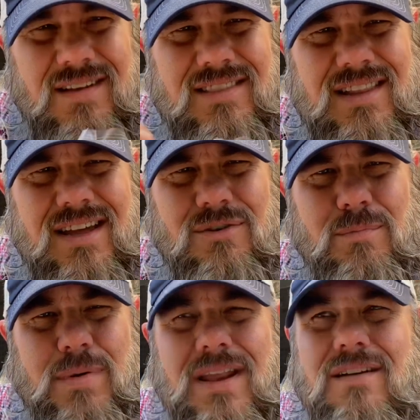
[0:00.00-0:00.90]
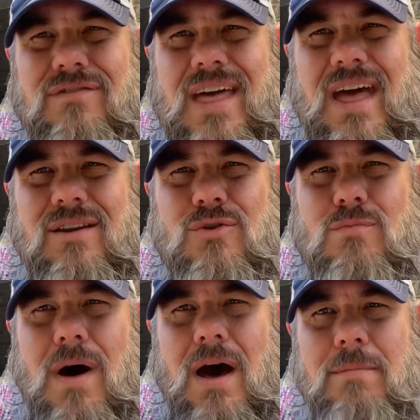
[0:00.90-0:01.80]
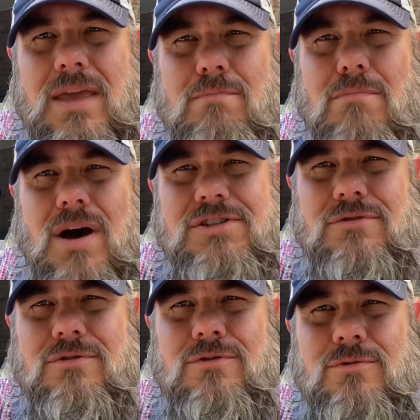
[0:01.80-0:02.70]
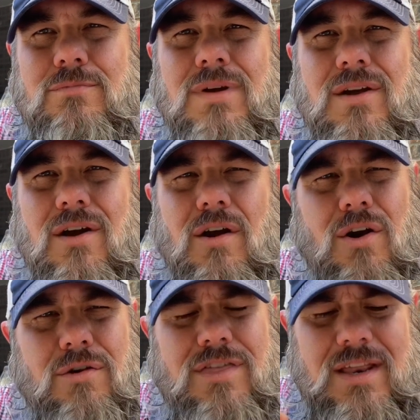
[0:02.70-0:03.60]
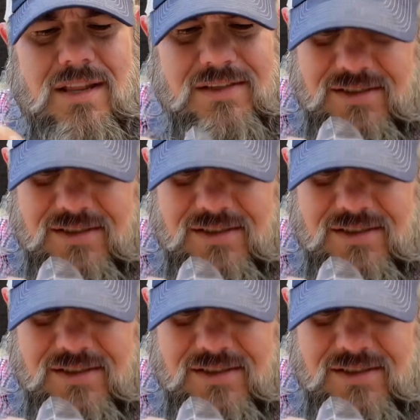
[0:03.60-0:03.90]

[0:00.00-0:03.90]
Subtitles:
Little bit of that umami mushroom earthiness